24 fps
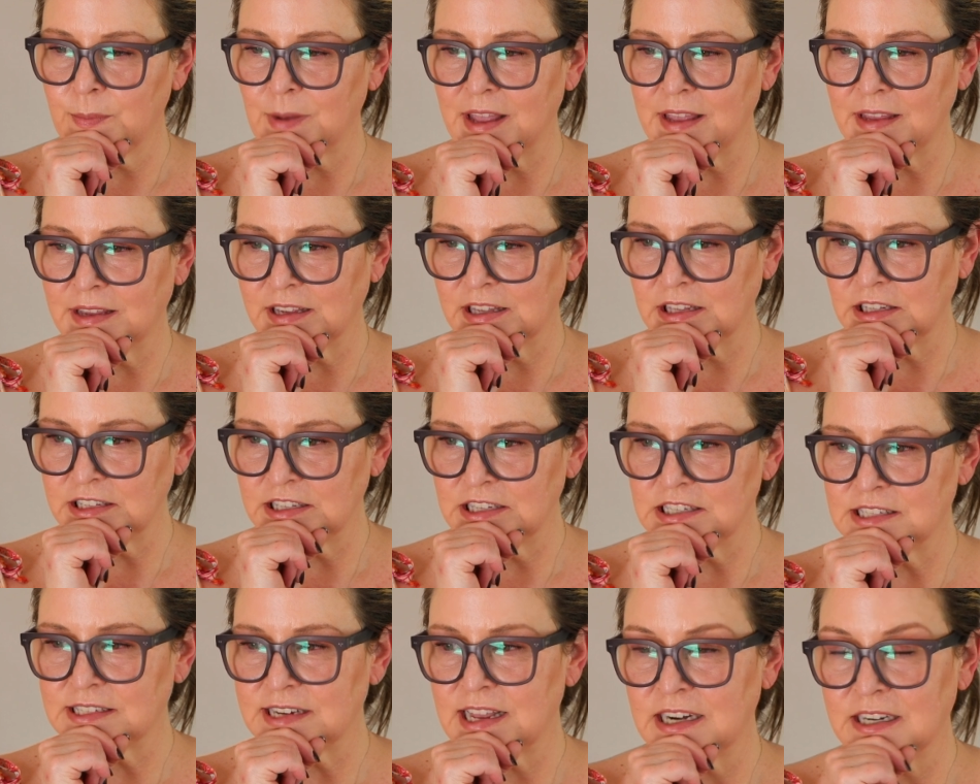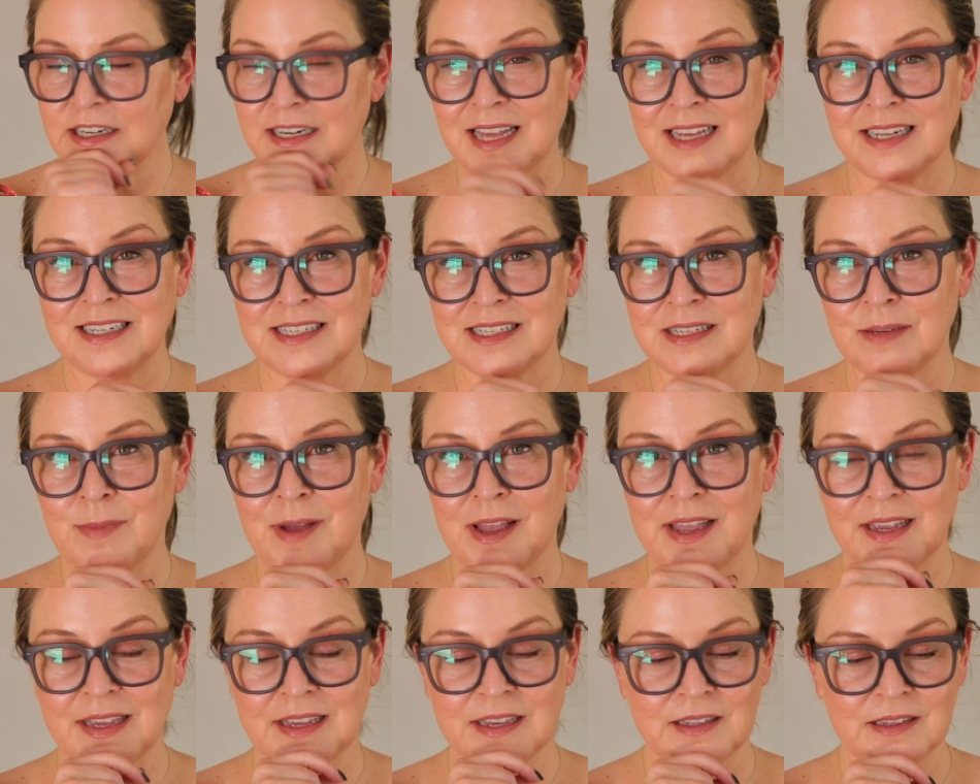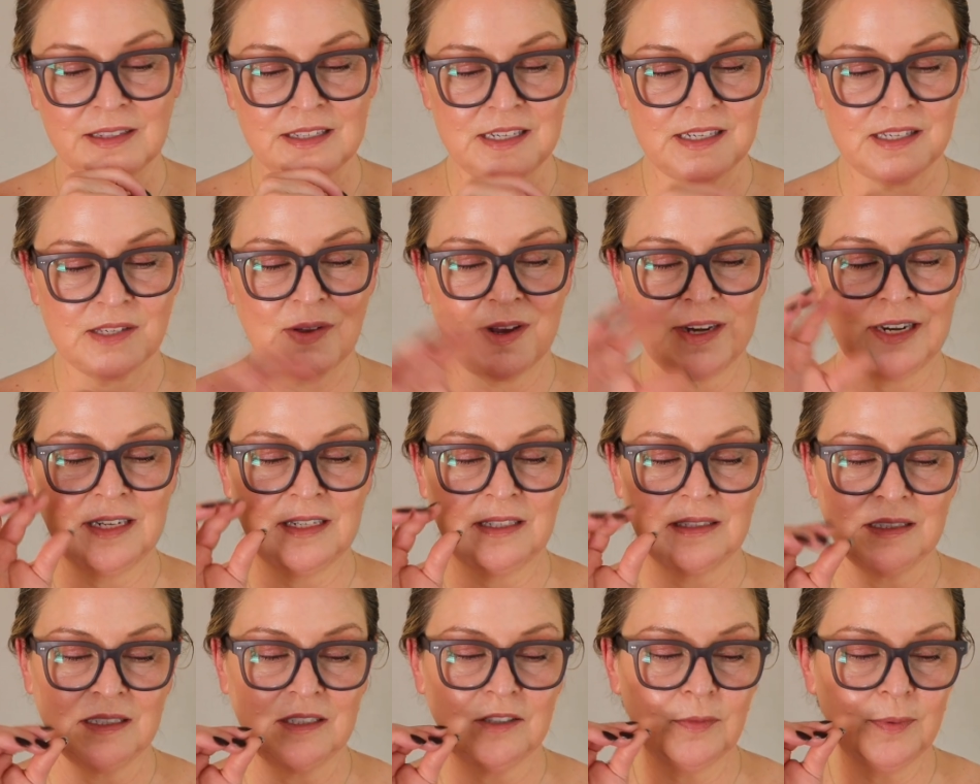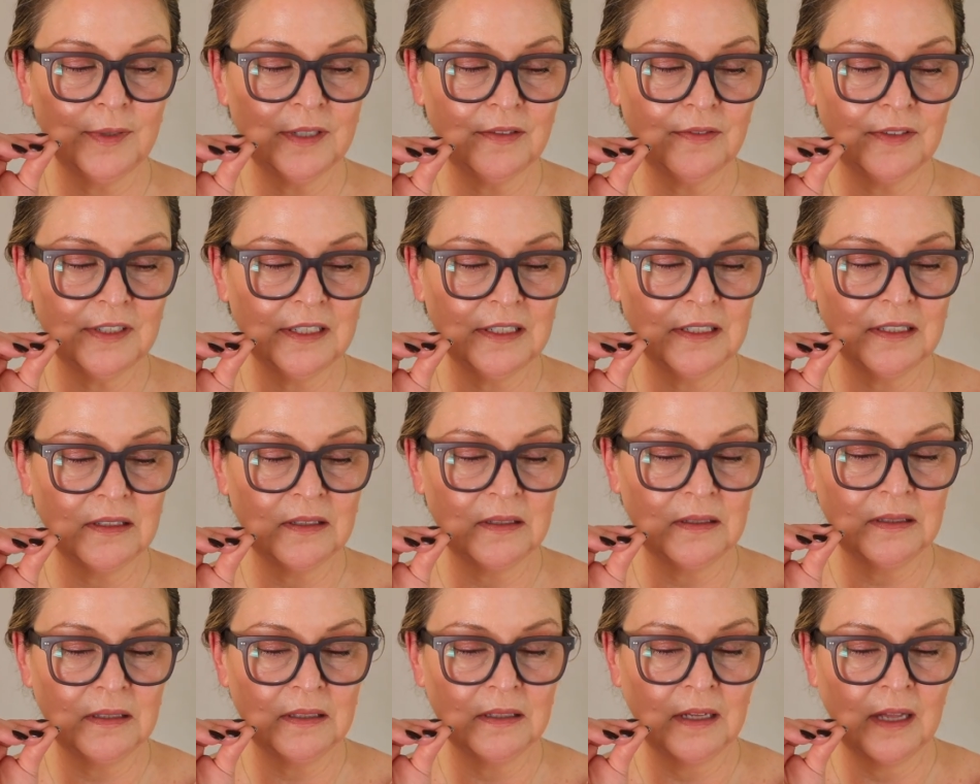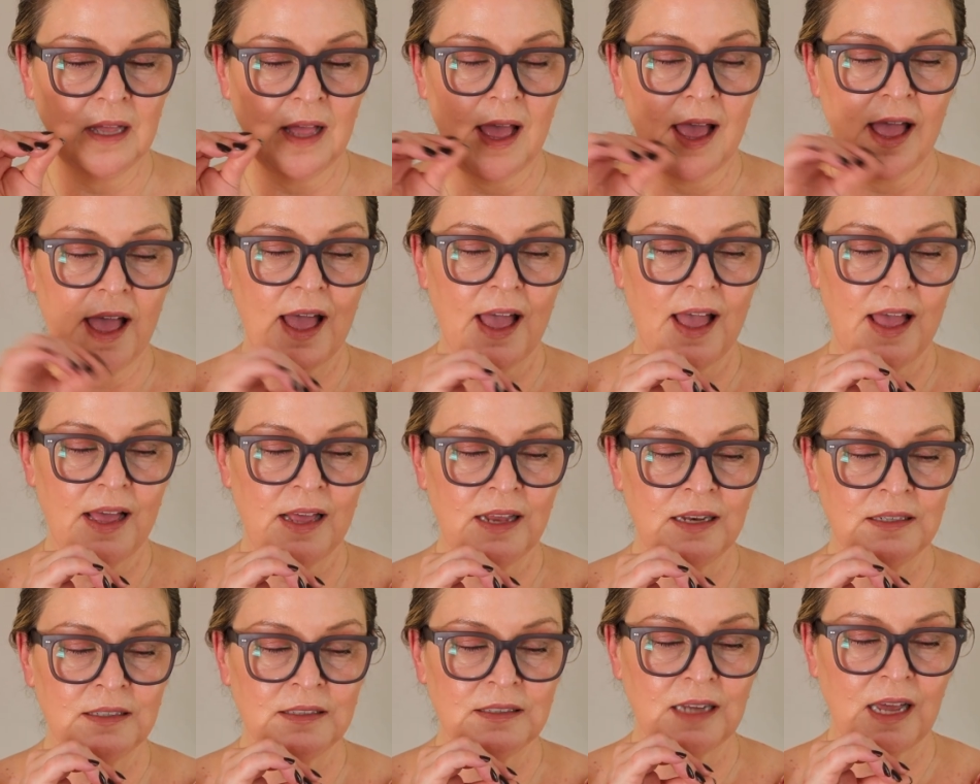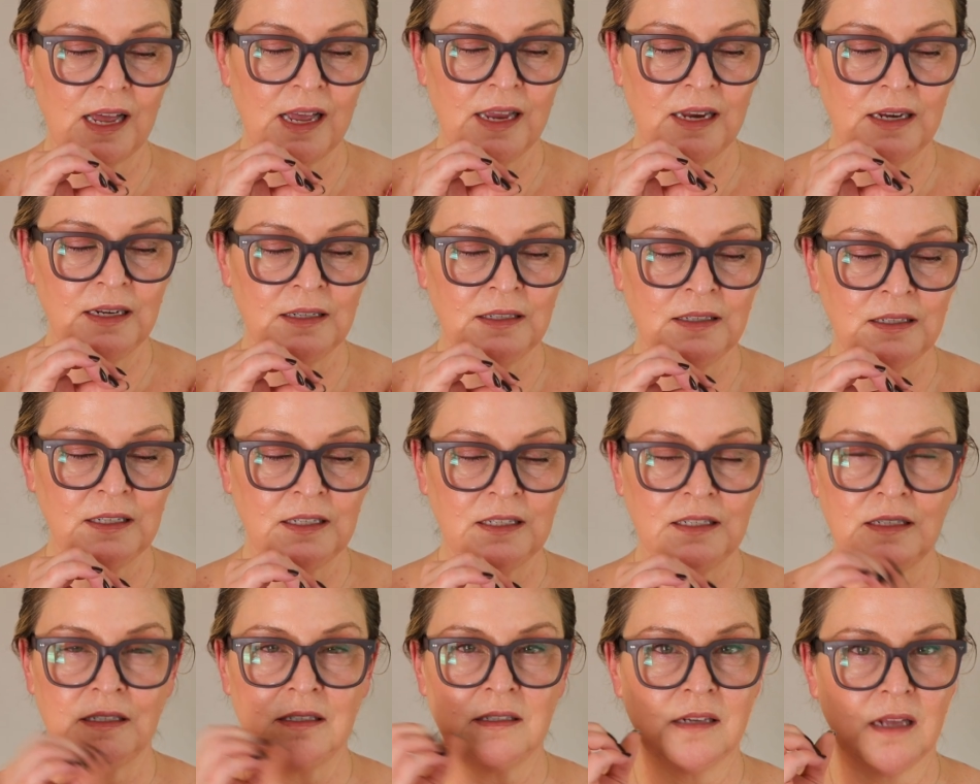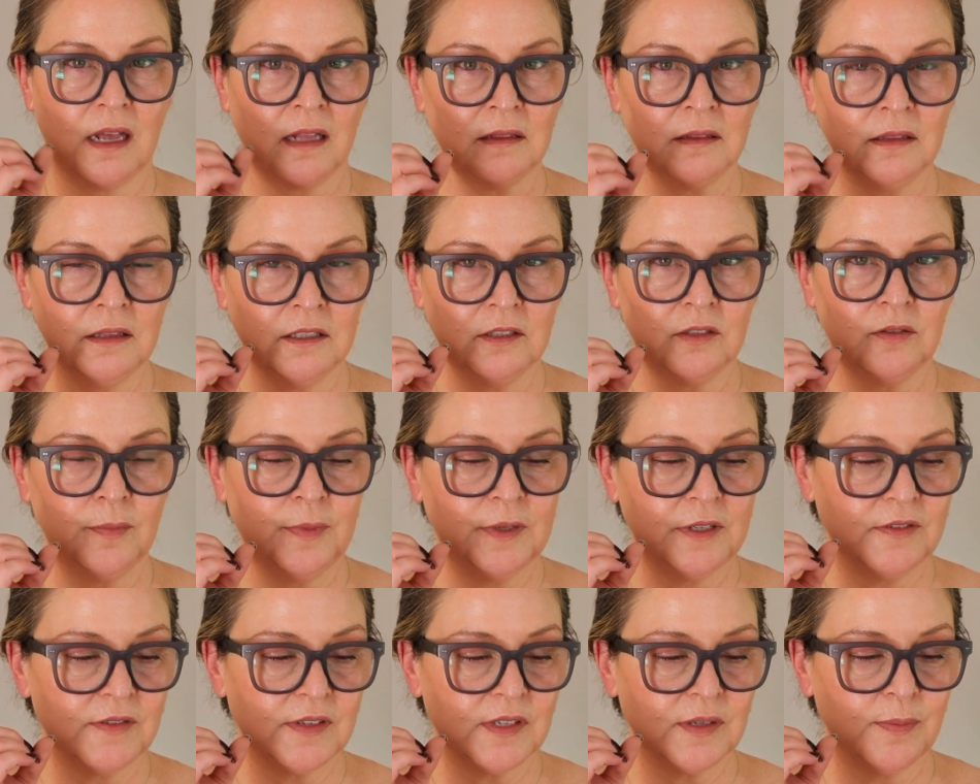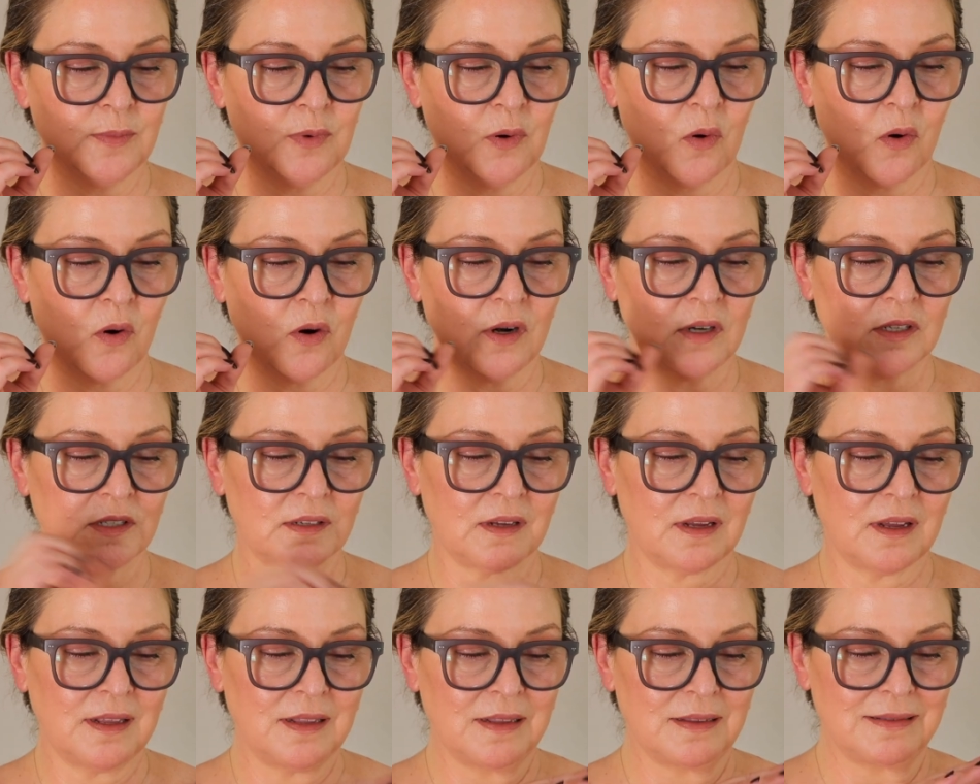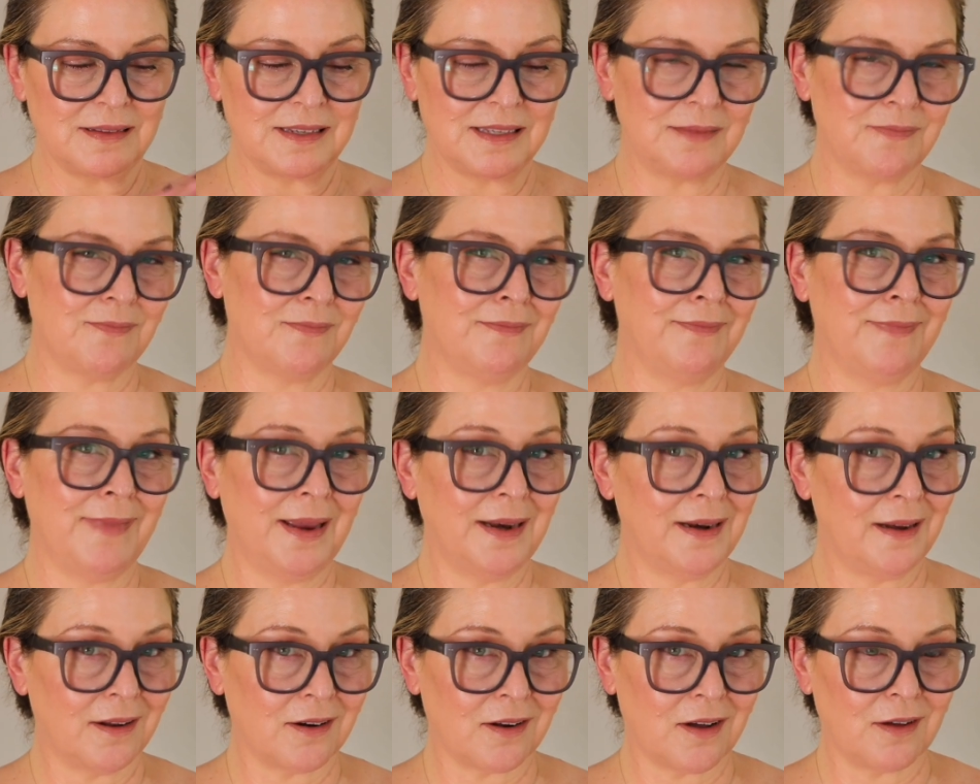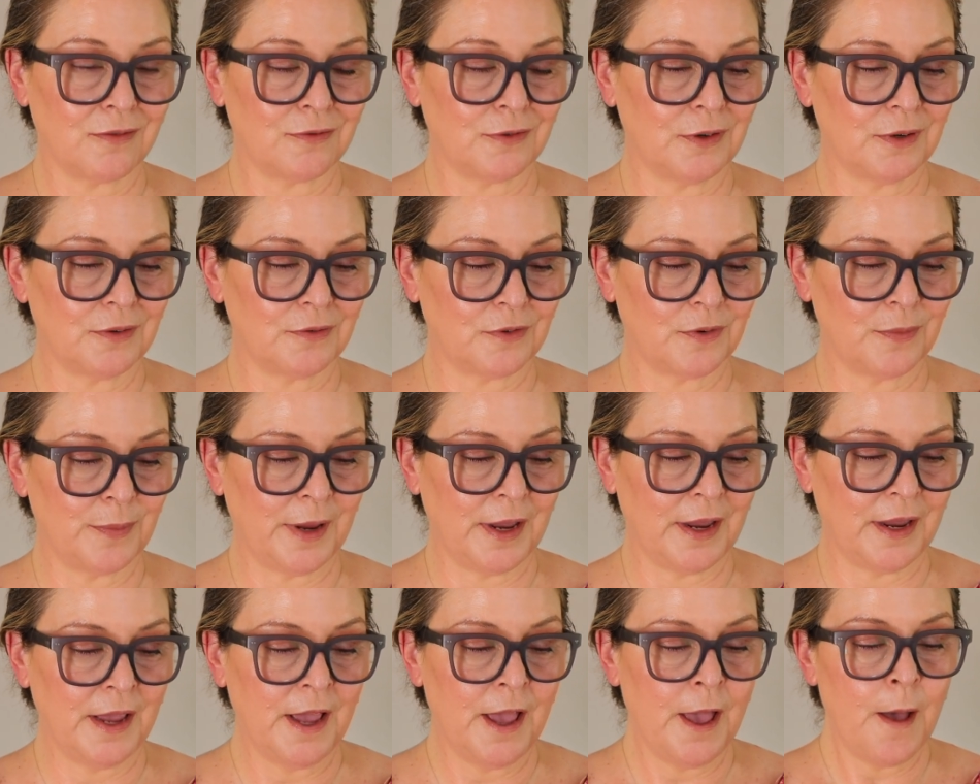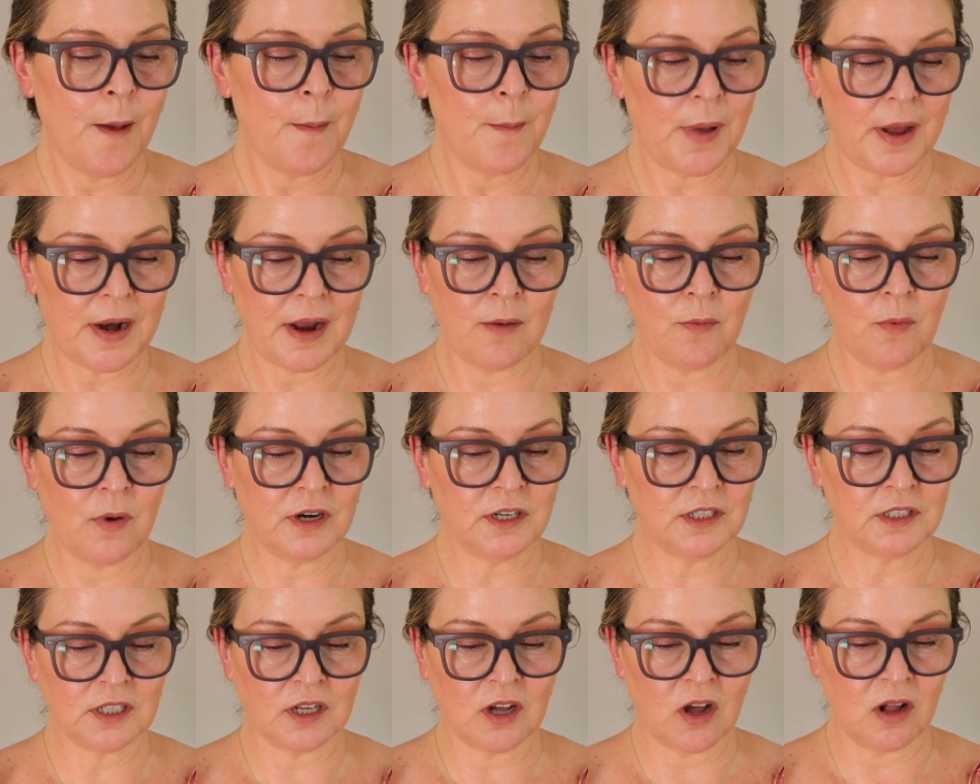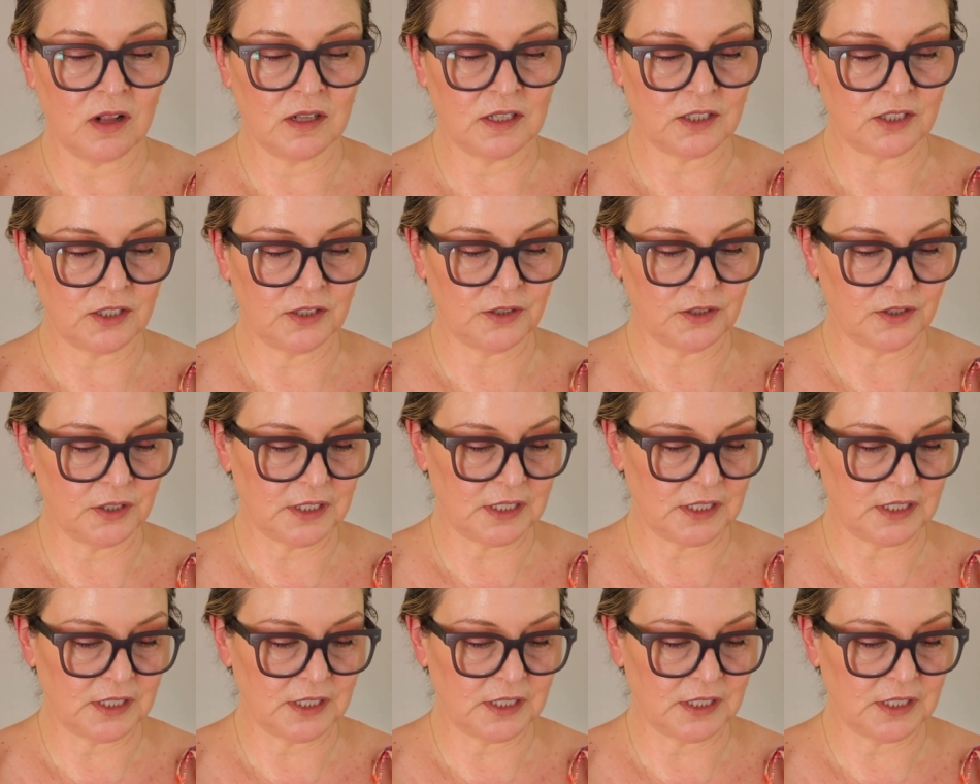my Achilles, tendonitis in my Achilles, so I need a little bit of a heel and I need a little bit of support. This may not offer it for me, but I wanted to call it to your